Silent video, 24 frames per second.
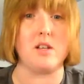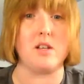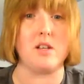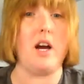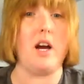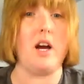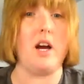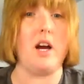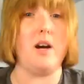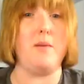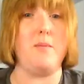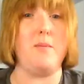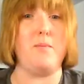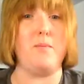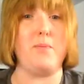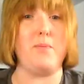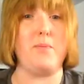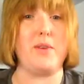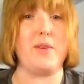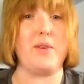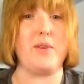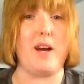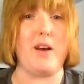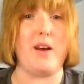
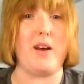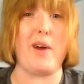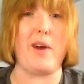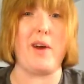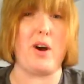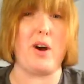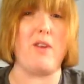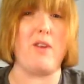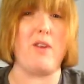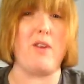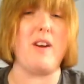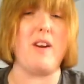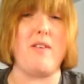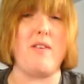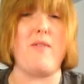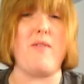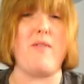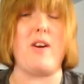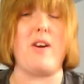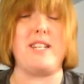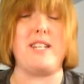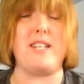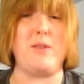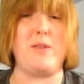And they are very
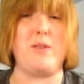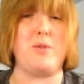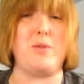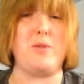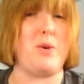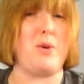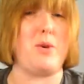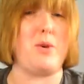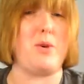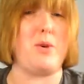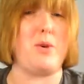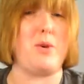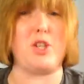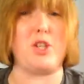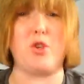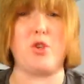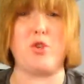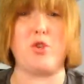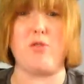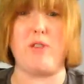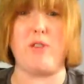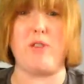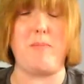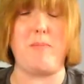down to earth and
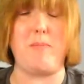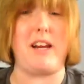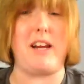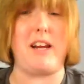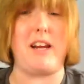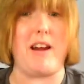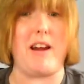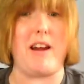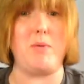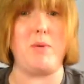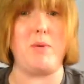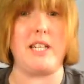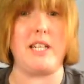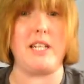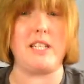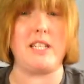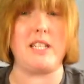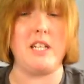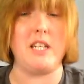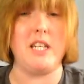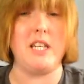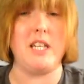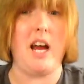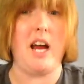extremely grounded.
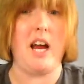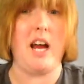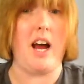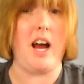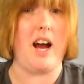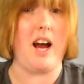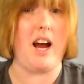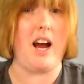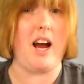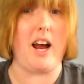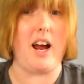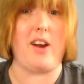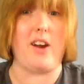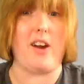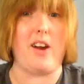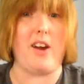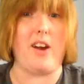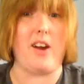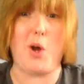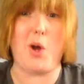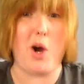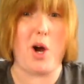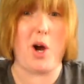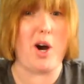And
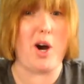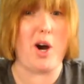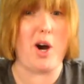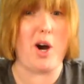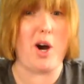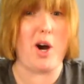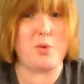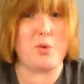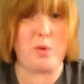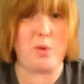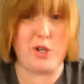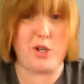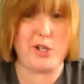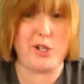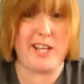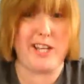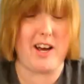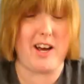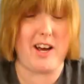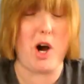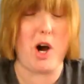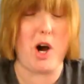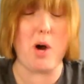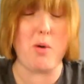I want
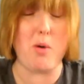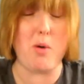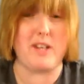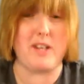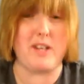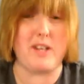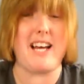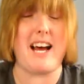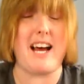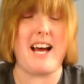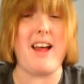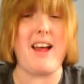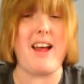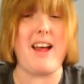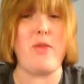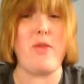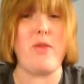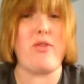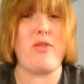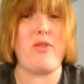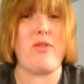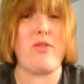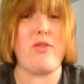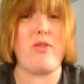to say they're
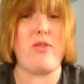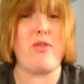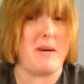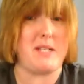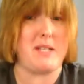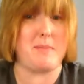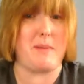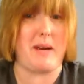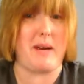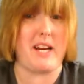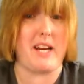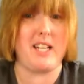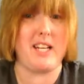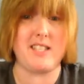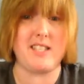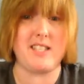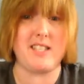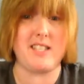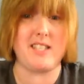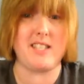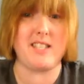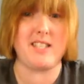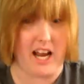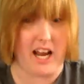three of my best mates,
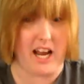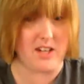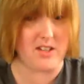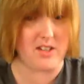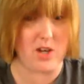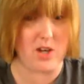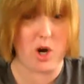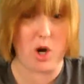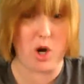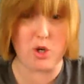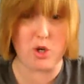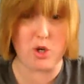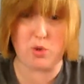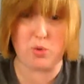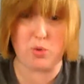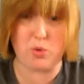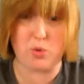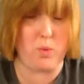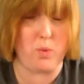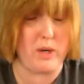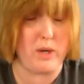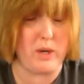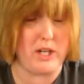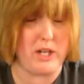and I just
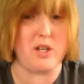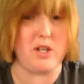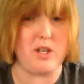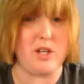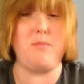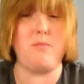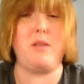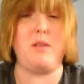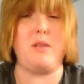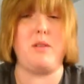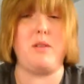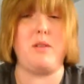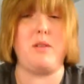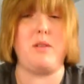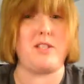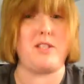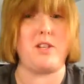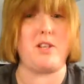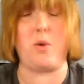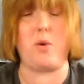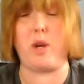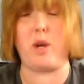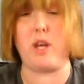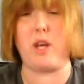wish them the best
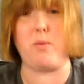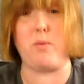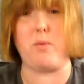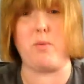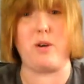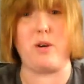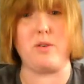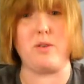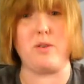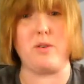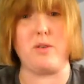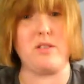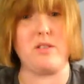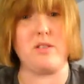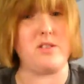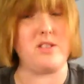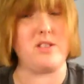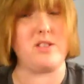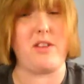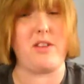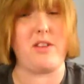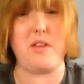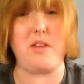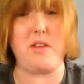of luck in the world
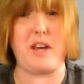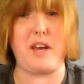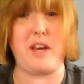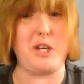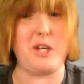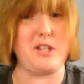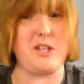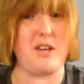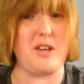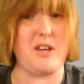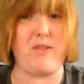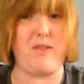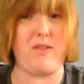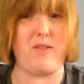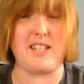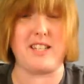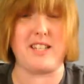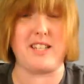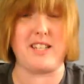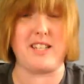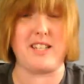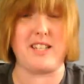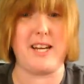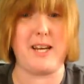because I think they're going to do
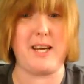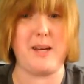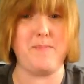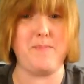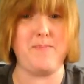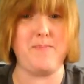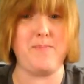fantastic.